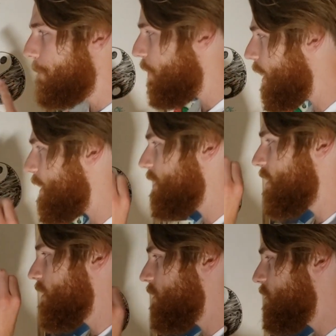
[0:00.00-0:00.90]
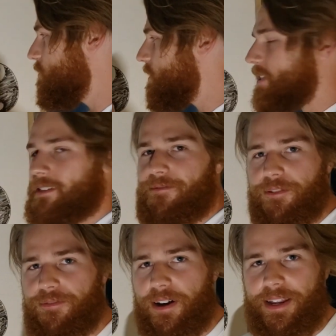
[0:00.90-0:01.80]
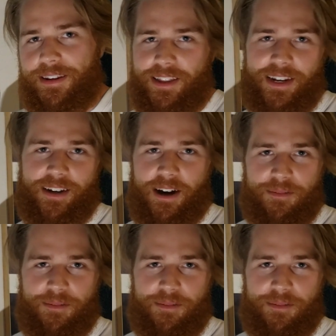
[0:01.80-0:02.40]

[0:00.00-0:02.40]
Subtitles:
but use this for fun. Like